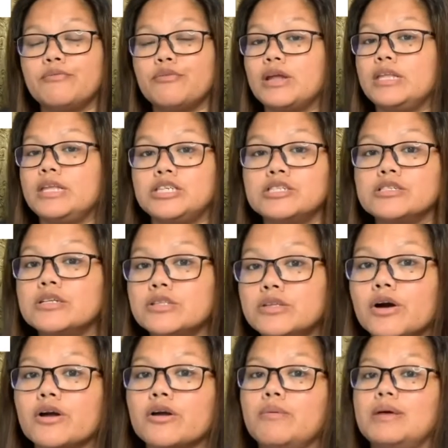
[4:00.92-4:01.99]
for additional
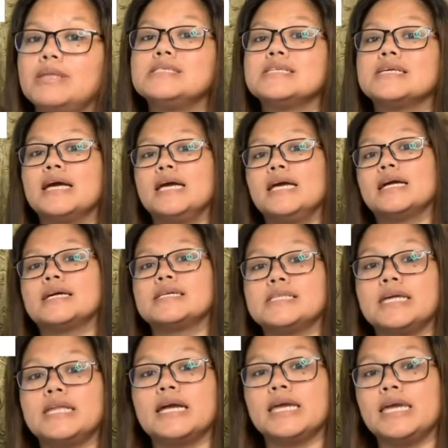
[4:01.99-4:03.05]
documents
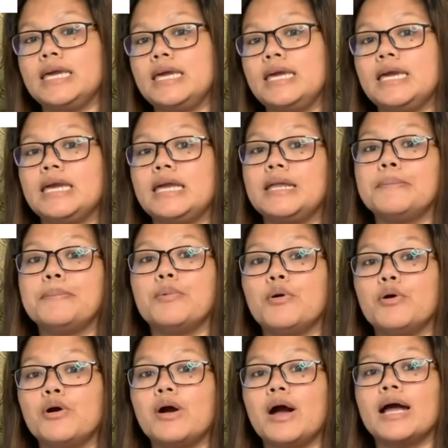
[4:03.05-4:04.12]
kasi nangihingi na
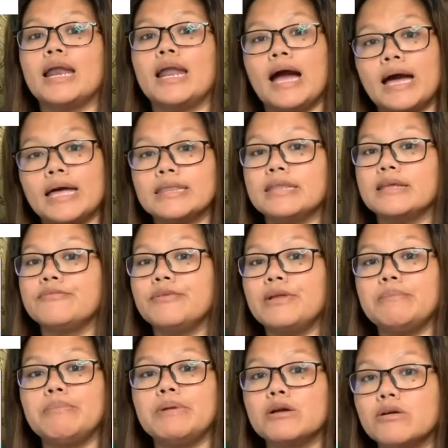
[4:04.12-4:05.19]
po ang lahat ng
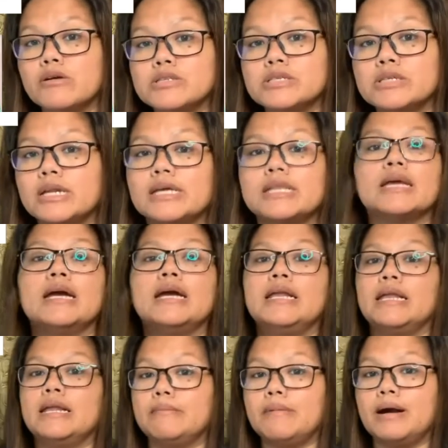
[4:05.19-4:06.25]
Philippine Consulate
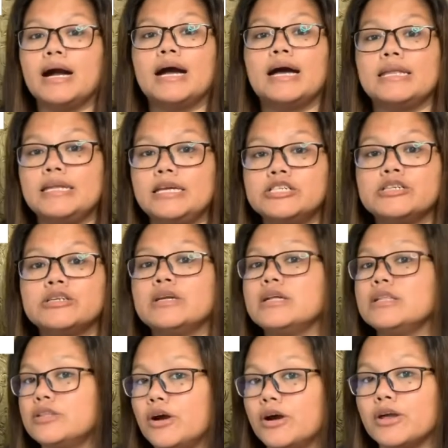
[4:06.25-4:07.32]
ng mga
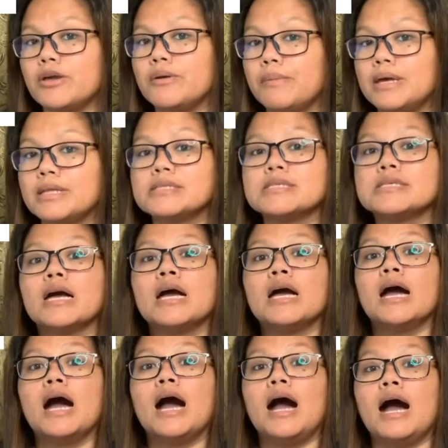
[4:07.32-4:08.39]
additional documents
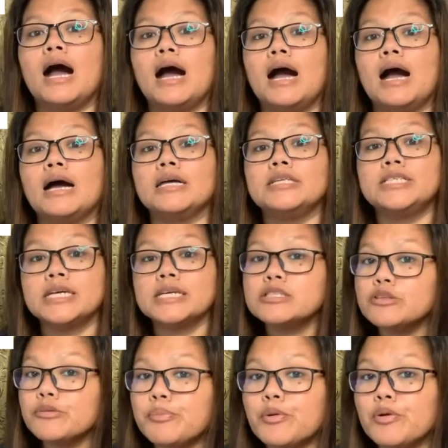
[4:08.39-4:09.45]

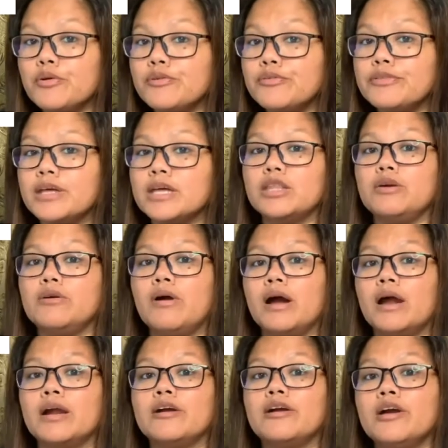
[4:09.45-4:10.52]
just to prove that you
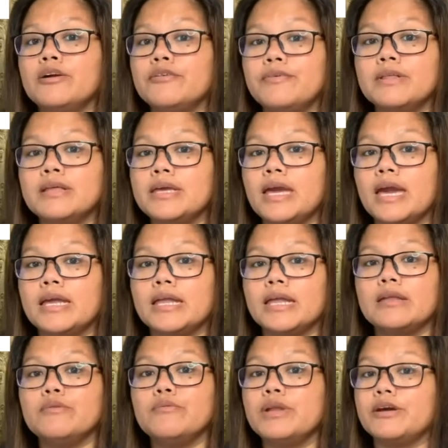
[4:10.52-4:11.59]
are
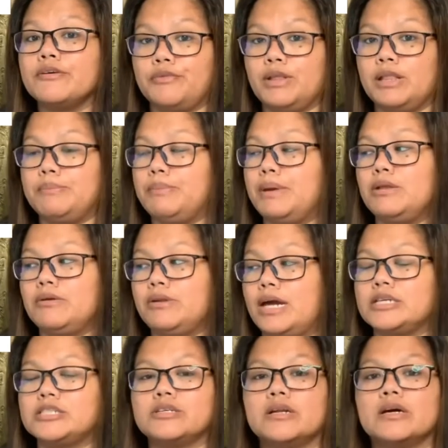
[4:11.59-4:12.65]
affiliated with a Filipino
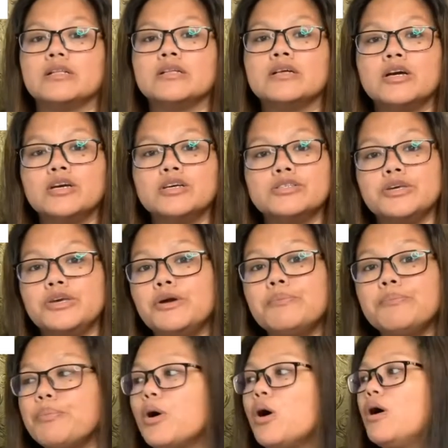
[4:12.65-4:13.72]
national. So
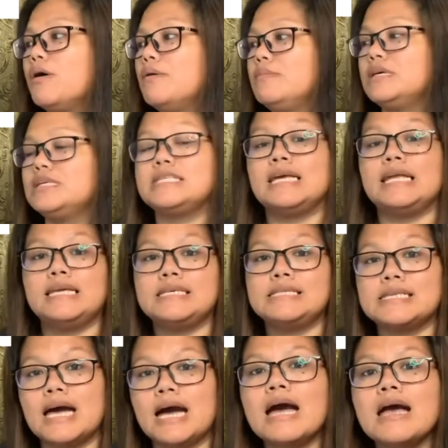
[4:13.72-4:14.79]
yun po, Miss
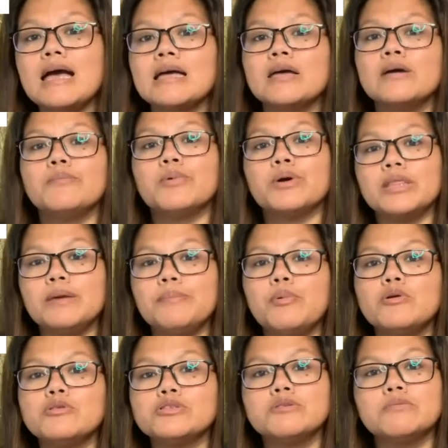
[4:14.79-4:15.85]
Elisa, pwede
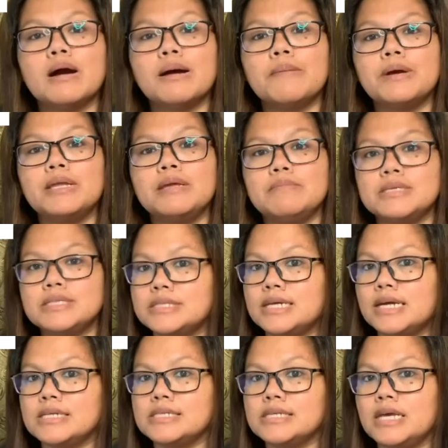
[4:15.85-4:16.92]
pong sumama ni
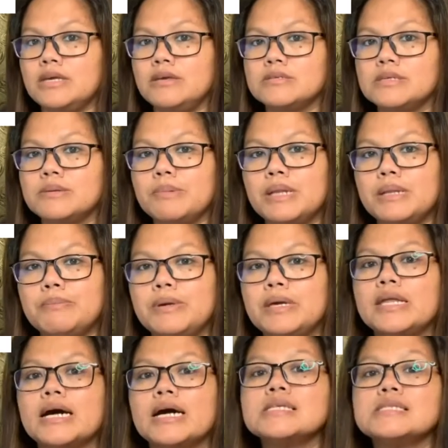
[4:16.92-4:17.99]
Mister sa inyo sa
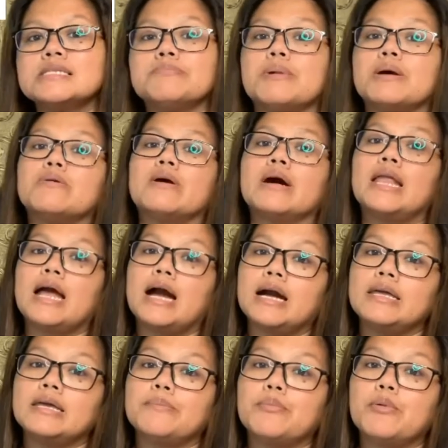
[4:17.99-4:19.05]
Pilipinas pero
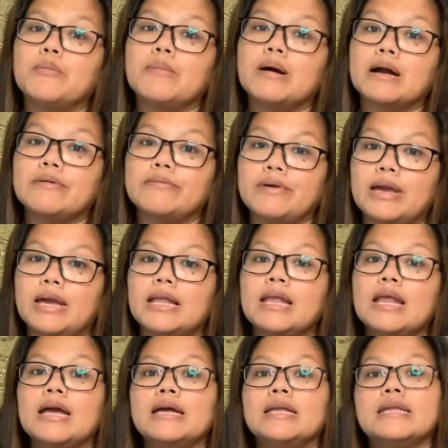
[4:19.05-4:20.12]
kailangan niya pong mag-avail
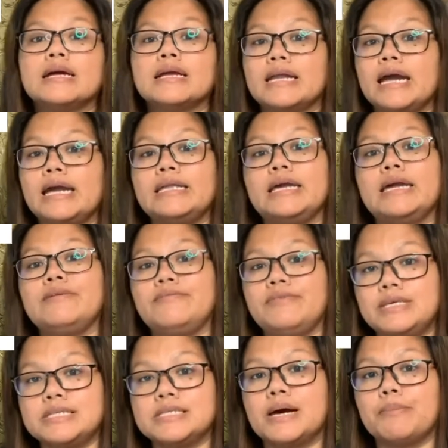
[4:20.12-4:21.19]
ng 9A
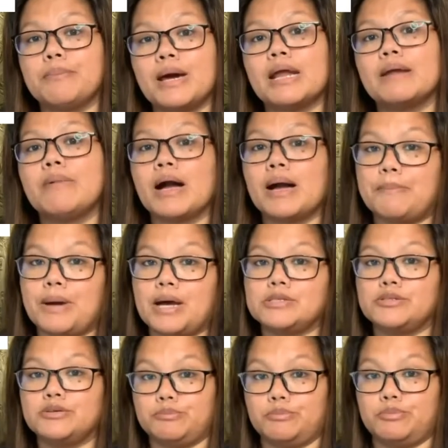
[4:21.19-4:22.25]
visa para
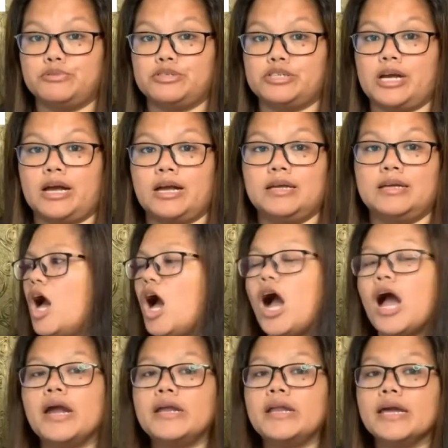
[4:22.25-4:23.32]
makapasok po siya.
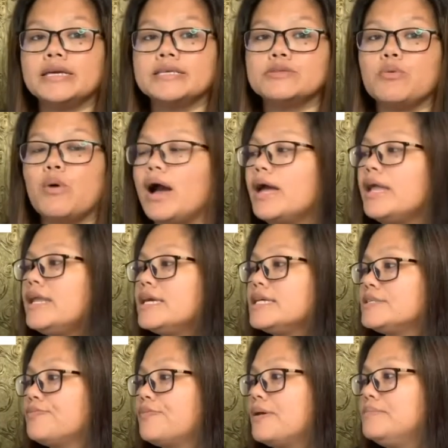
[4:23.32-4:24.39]
Our next one
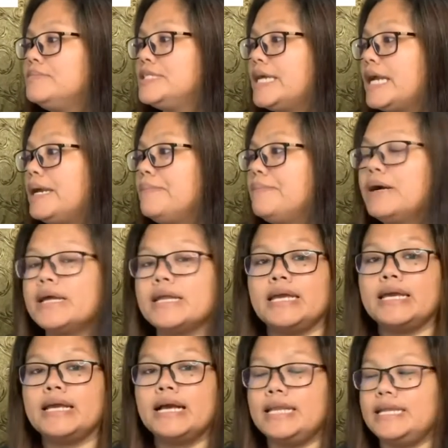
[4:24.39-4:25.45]
is from J.
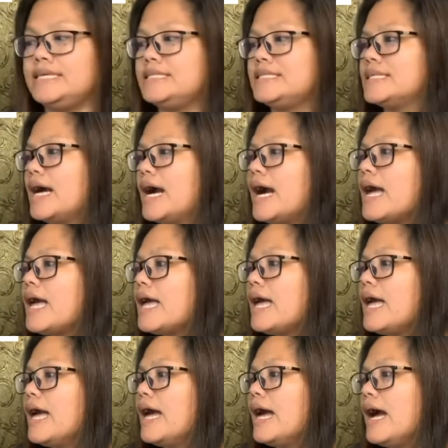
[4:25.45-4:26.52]
Marie Galisa.
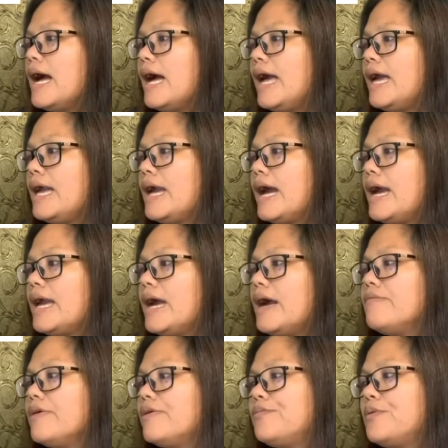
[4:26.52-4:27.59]
Hi, I
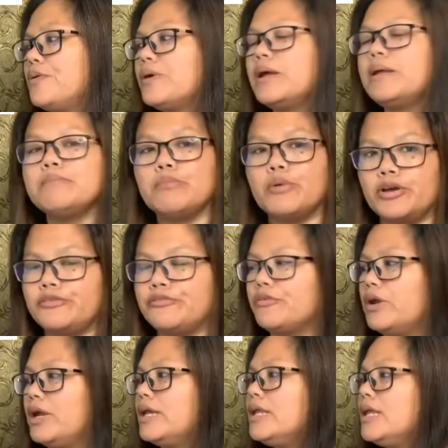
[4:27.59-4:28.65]
have a foreign
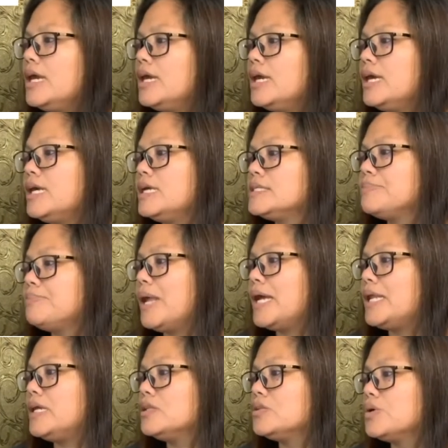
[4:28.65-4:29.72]
boyfriend. He is
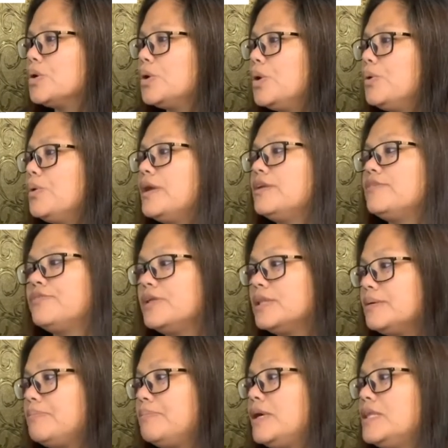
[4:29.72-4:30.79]
planning to go in
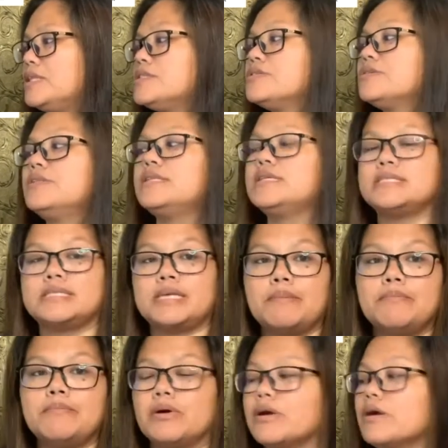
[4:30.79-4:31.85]
Philippines on
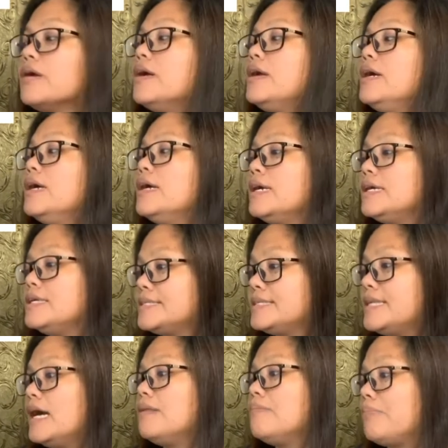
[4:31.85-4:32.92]
December. Is
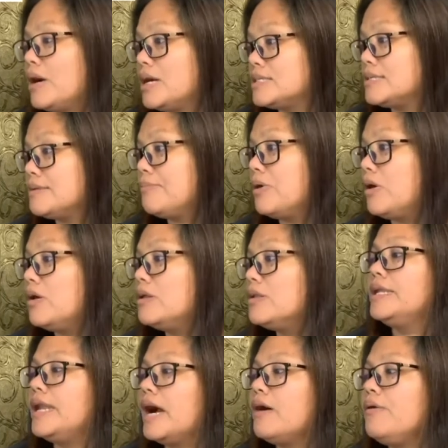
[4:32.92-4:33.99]
that possible?
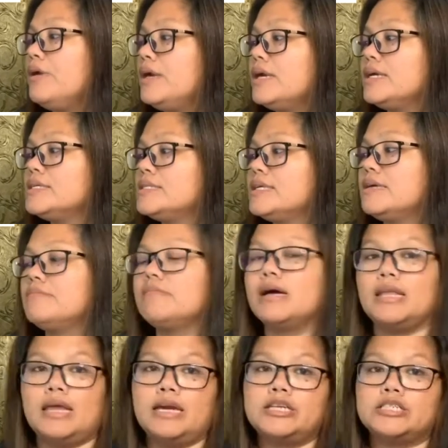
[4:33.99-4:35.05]
Now he is in
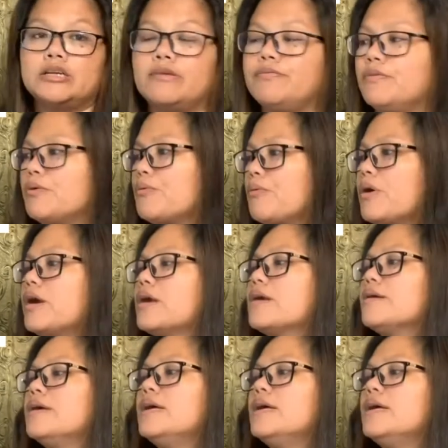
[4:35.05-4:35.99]
Malaysia for work.